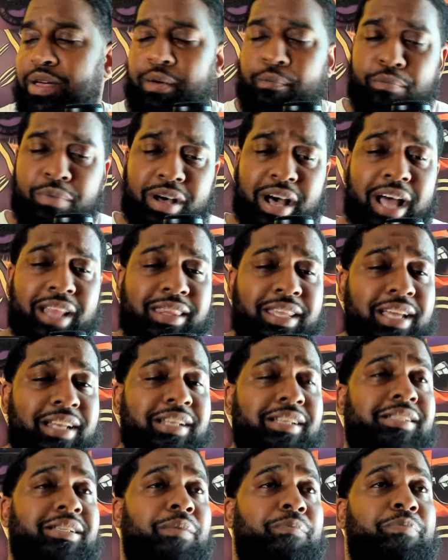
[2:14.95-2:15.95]
But I think
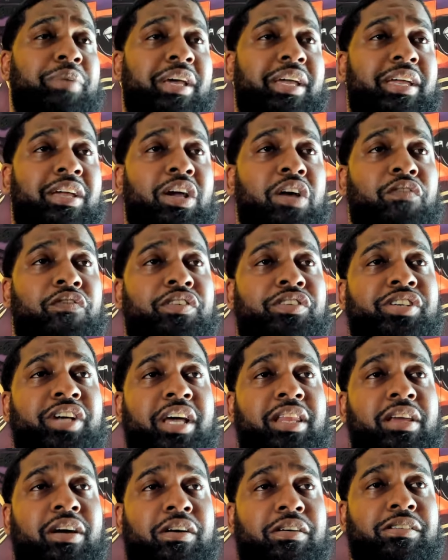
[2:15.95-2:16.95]
this is a big year for
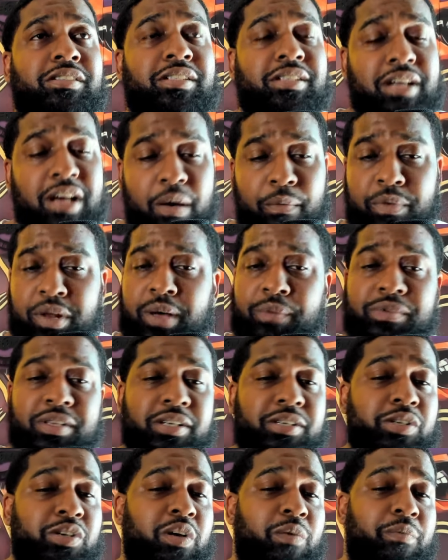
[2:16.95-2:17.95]
Jalen Hurts coming up
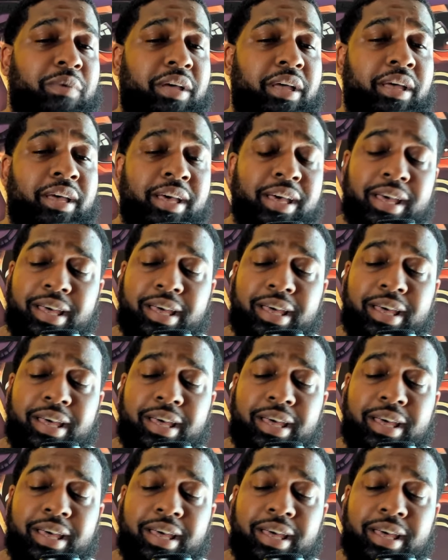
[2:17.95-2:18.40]
this year, man.